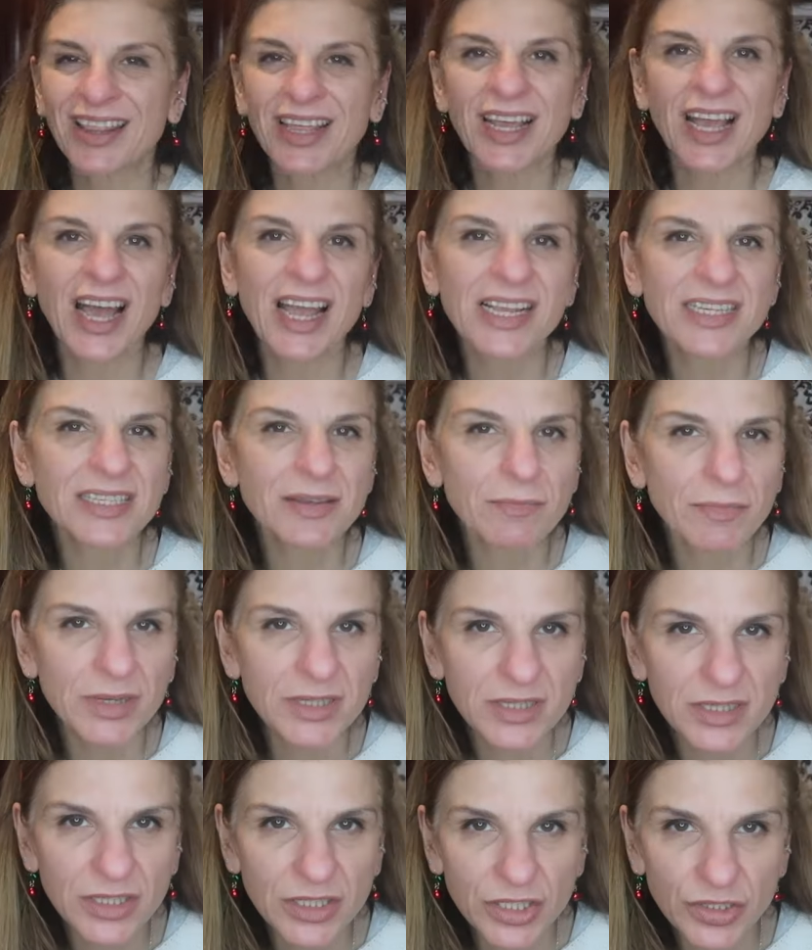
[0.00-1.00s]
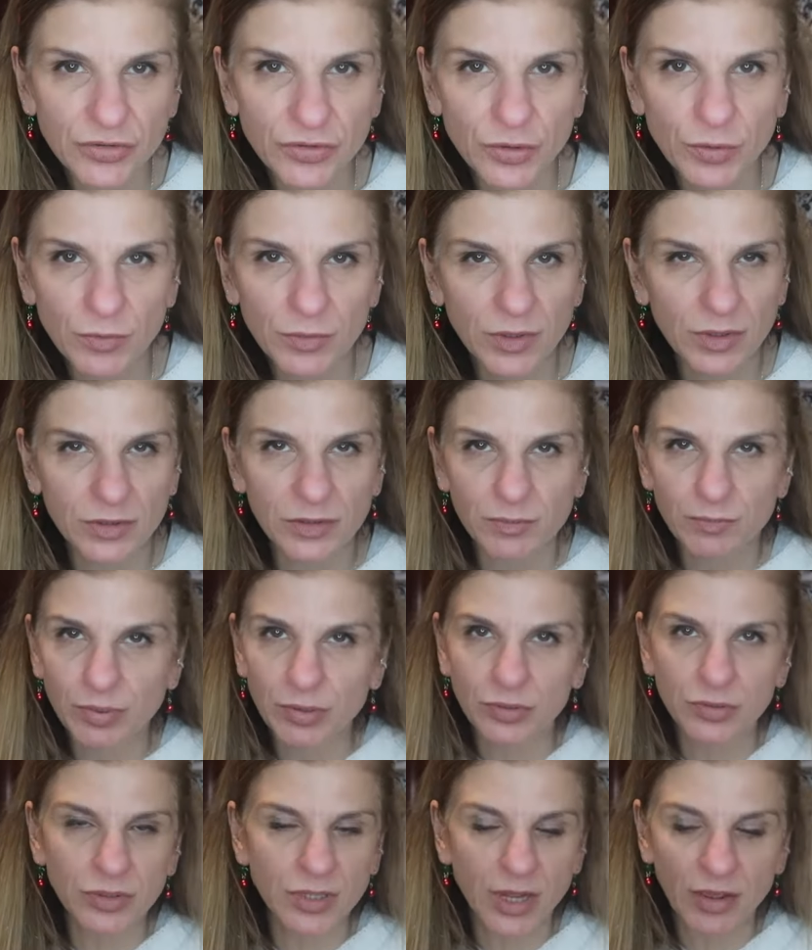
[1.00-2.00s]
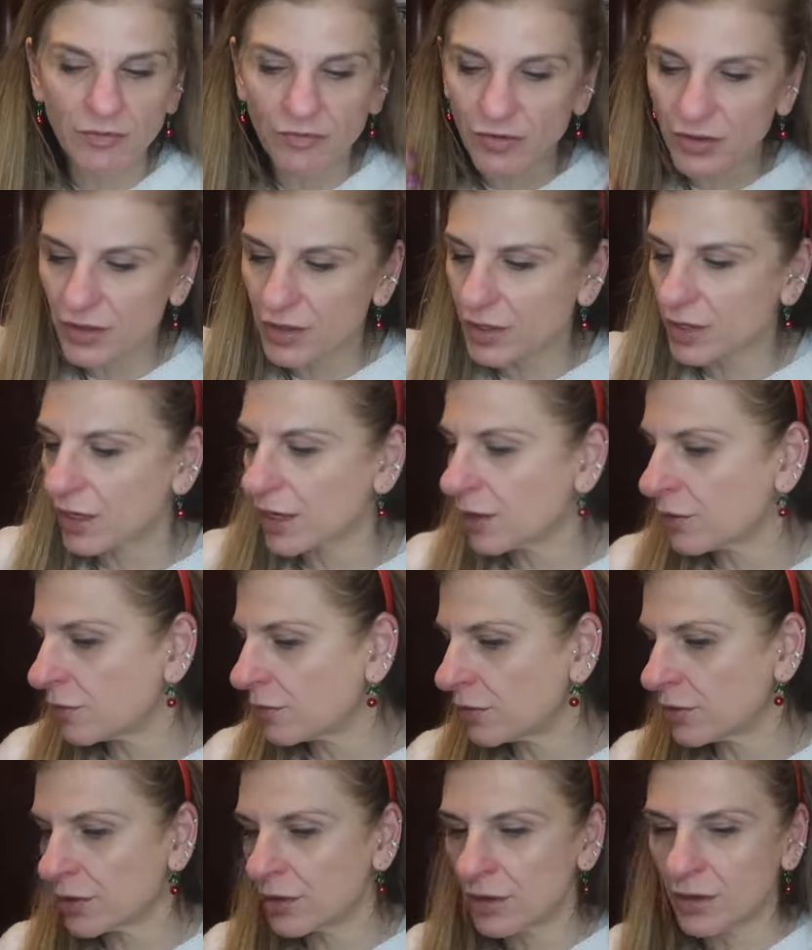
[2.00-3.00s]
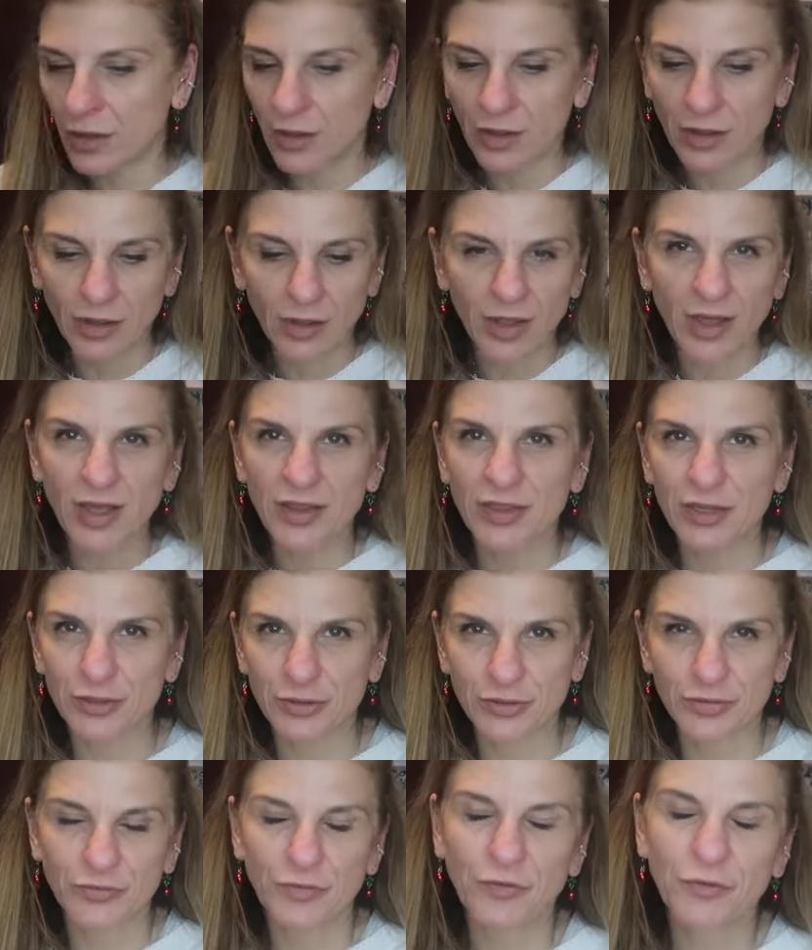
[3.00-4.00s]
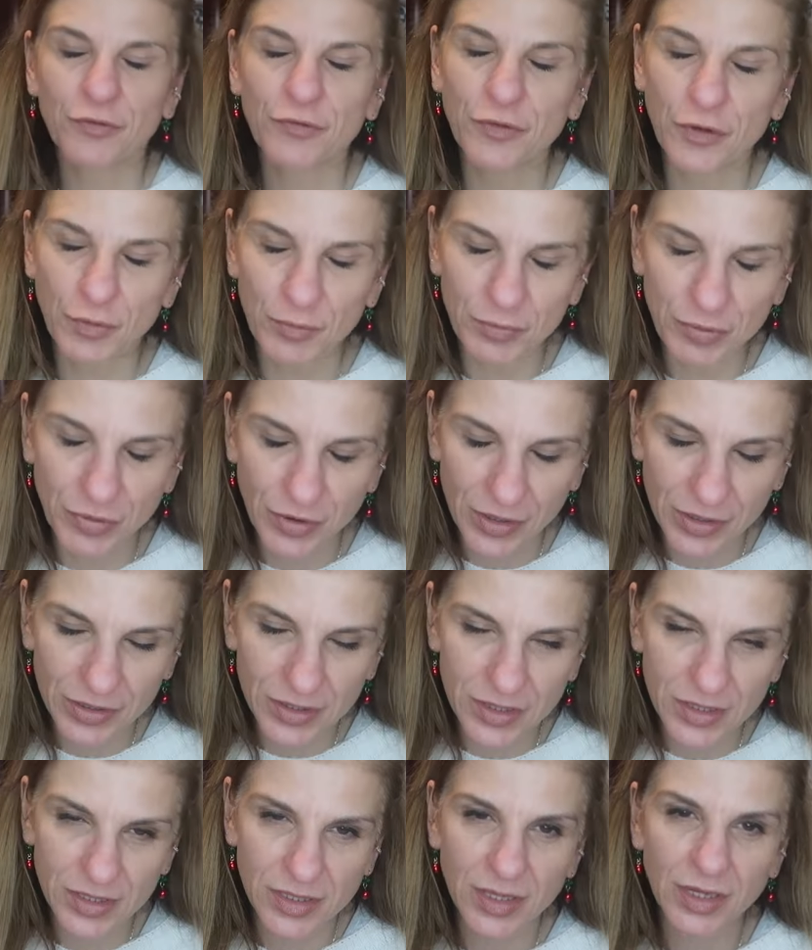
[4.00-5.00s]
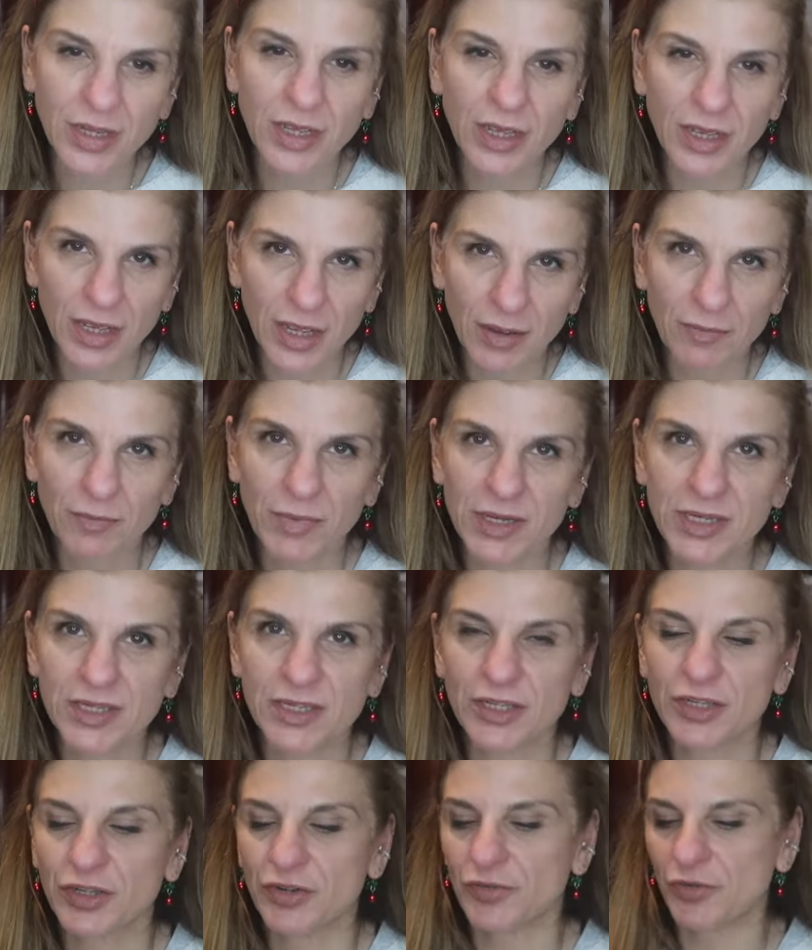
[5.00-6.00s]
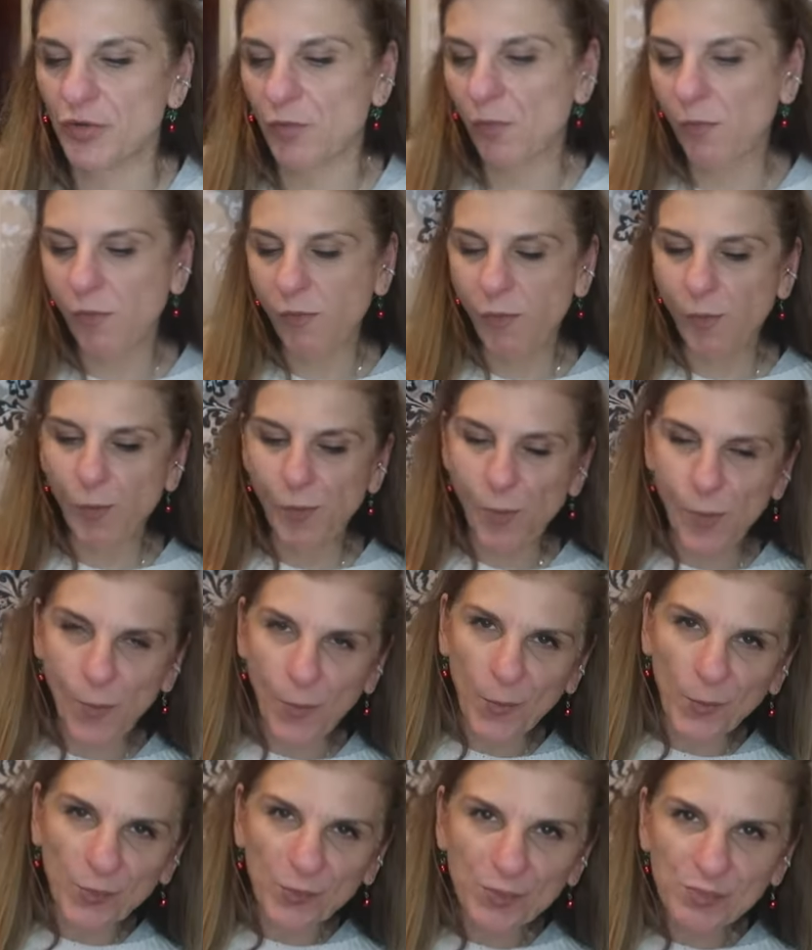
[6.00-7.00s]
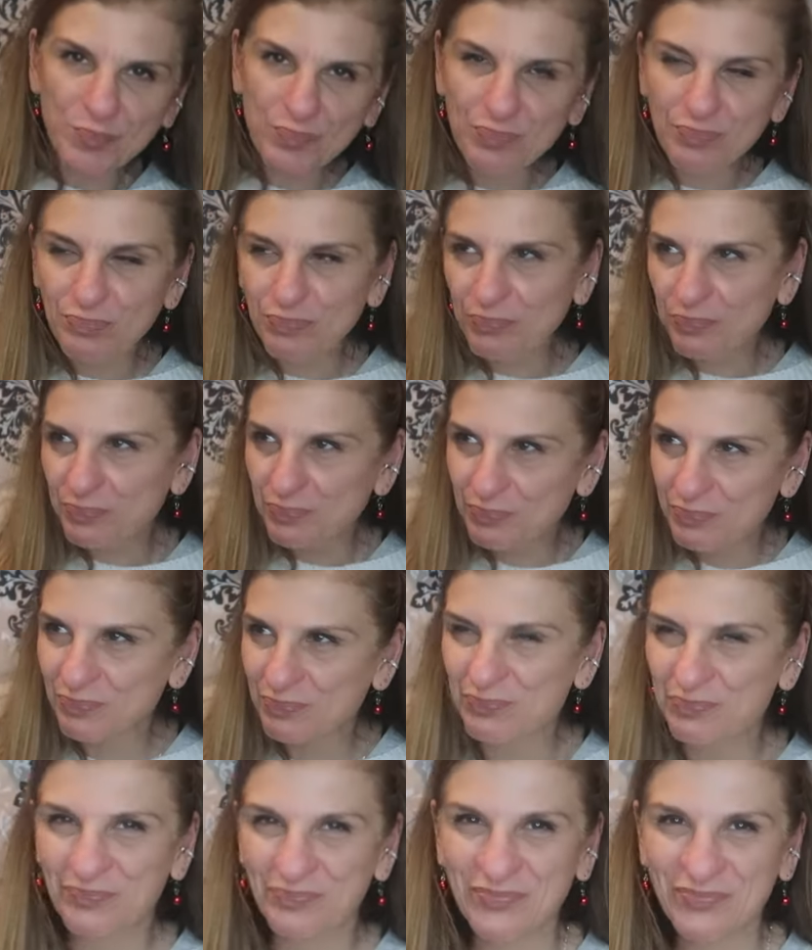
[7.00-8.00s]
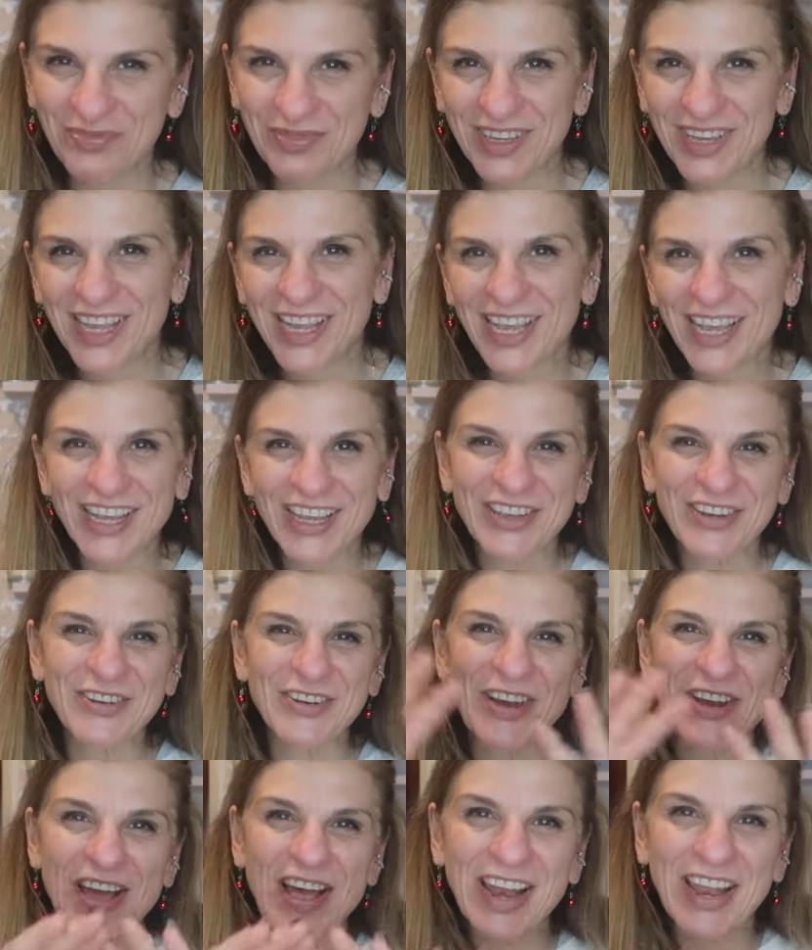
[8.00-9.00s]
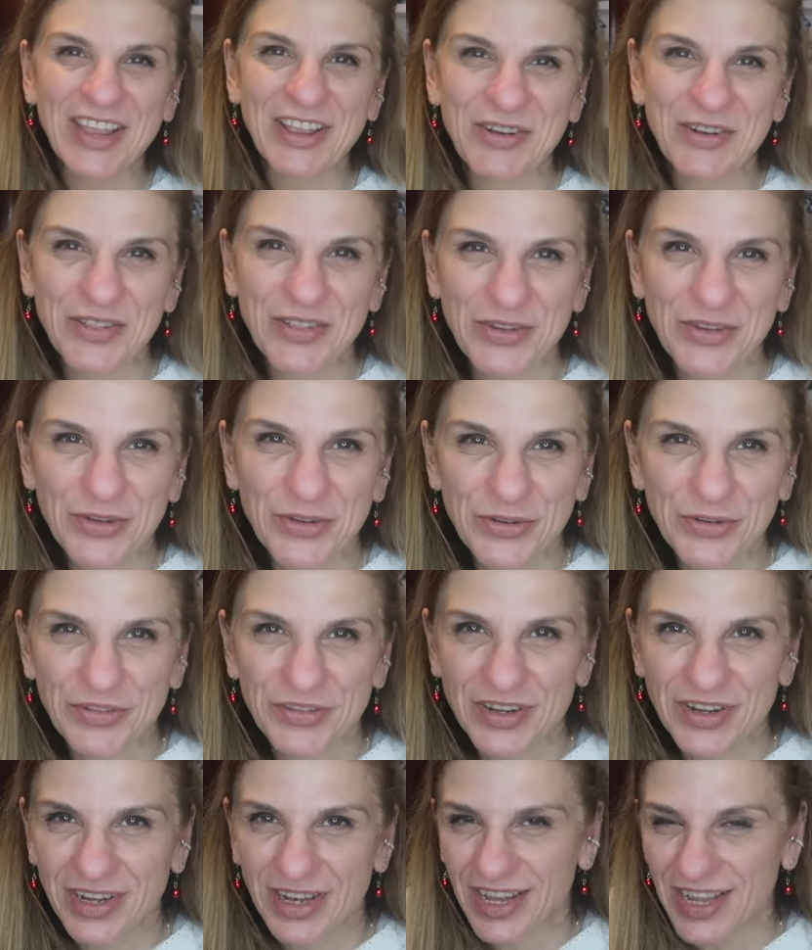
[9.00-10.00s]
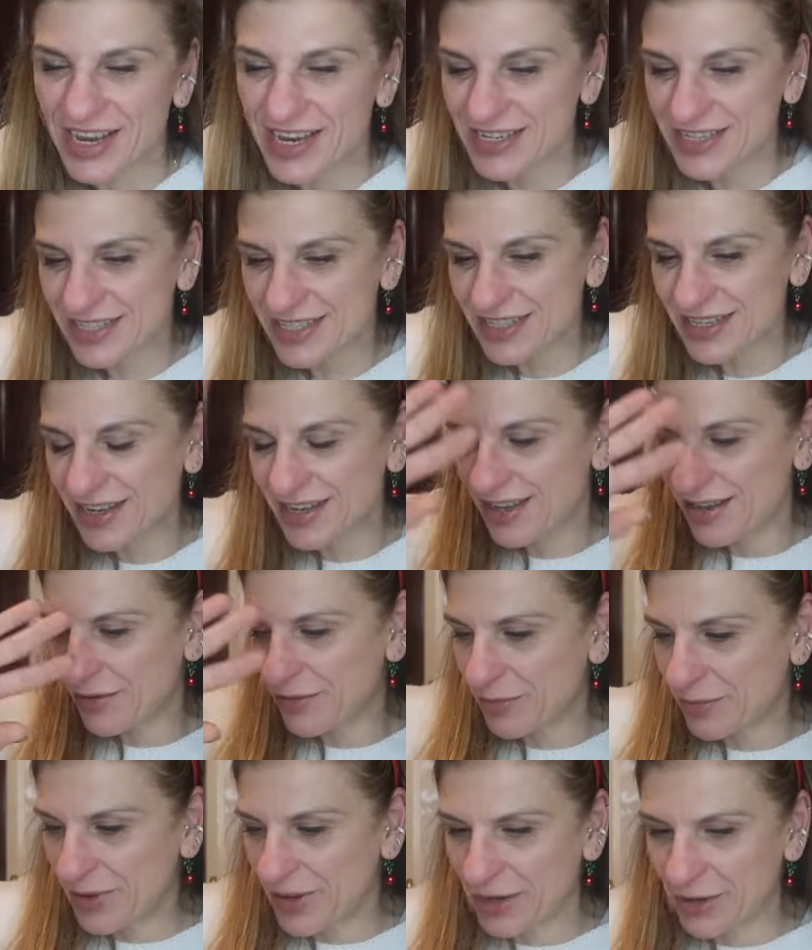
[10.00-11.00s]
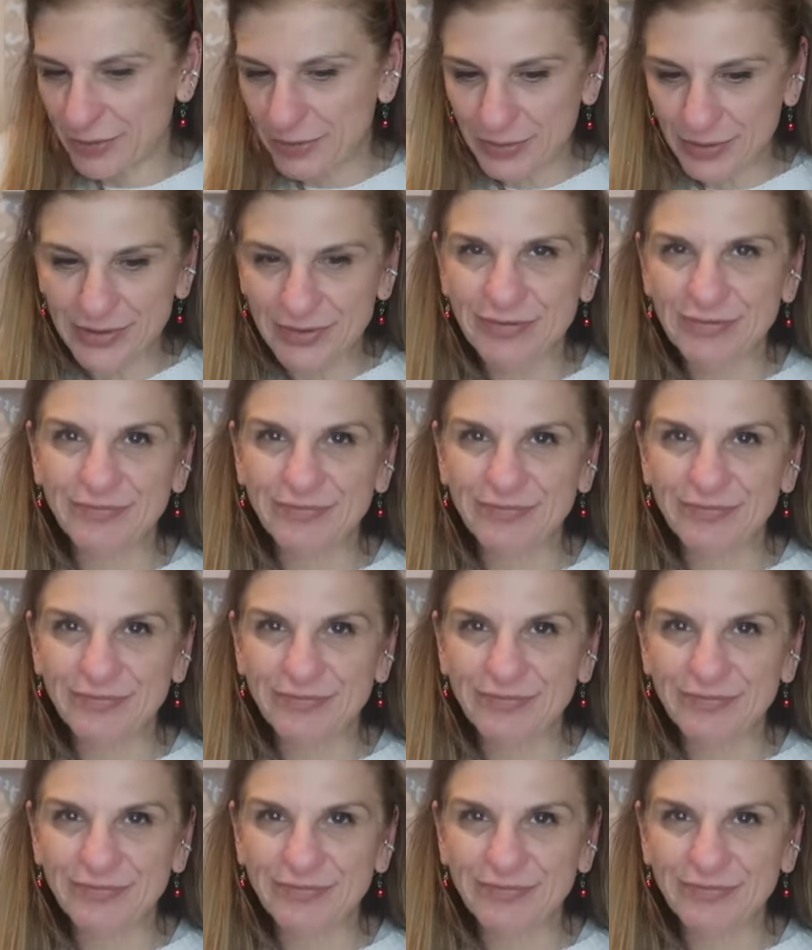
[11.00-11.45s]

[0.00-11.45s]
Guys in my sitting room pulled everything out. There's footprints in my sitting room. You know how I like all the Hoover lines? Well,